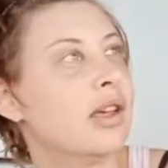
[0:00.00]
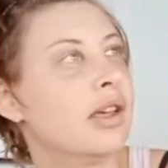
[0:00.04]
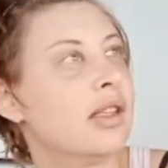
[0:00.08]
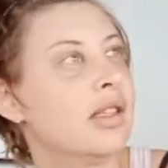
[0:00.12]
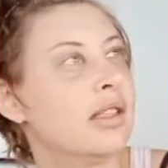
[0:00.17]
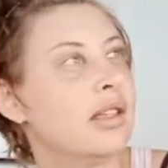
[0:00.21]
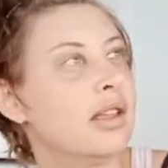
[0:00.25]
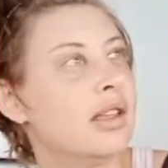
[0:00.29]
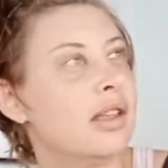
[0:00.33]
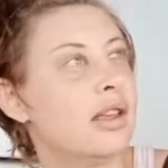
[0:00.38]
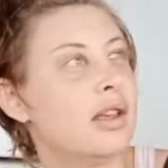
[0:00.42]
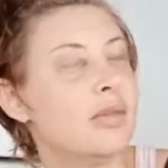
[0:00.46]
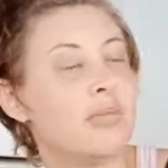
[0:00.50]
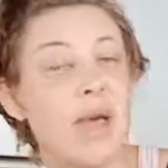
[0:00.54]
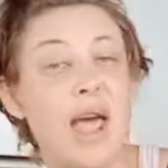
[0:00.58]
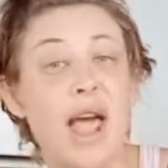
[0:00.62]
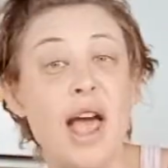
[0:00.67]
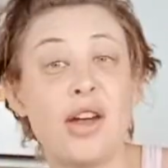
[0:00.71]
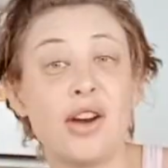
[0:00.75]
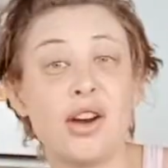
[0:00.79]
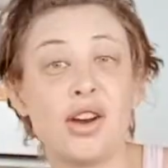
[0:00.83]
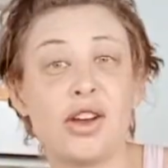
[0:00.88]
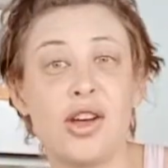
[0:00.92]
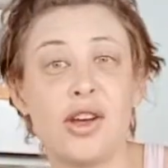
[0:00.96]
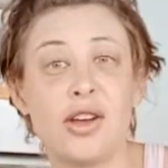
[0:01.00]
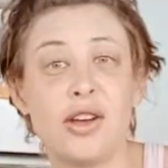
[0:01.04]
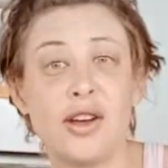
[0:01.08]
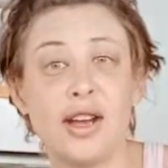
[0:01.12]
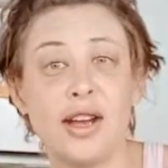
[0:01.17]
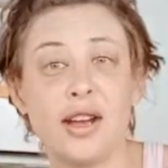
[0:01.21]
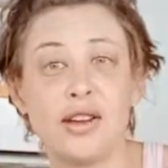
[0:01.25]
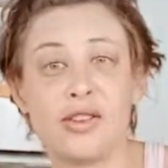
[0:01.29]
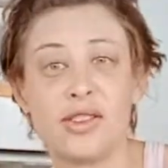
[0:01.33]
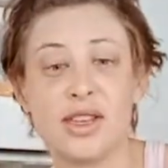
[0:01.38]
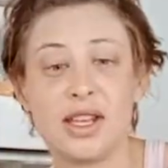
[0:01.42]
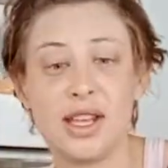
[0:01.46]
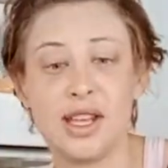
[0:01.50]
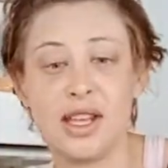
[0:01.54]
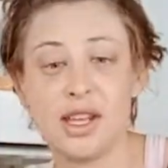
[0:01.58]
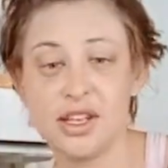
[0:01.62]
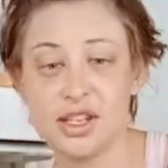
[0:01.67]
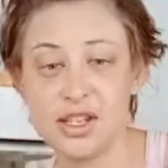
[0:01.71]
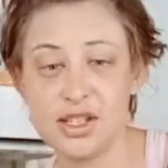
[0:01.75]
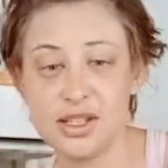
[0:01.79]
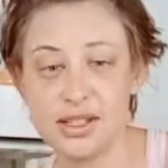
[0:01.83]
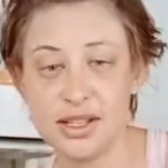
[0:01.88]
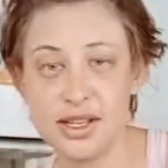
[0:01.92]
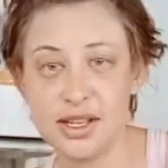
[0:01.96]
the powder coating on the
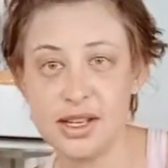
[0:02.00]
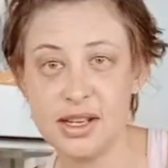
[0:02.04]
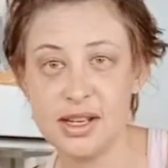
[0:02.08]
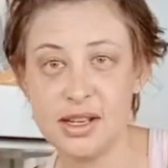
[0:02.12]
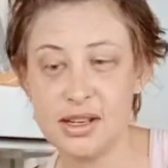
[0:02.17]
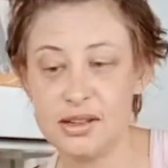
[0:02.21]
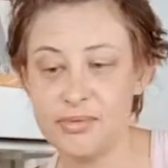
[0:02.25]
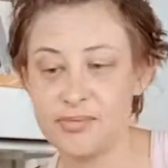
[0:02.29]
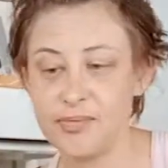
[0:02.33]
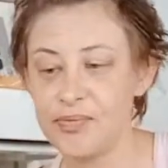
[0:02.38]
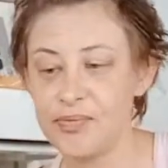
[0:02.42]
edges here.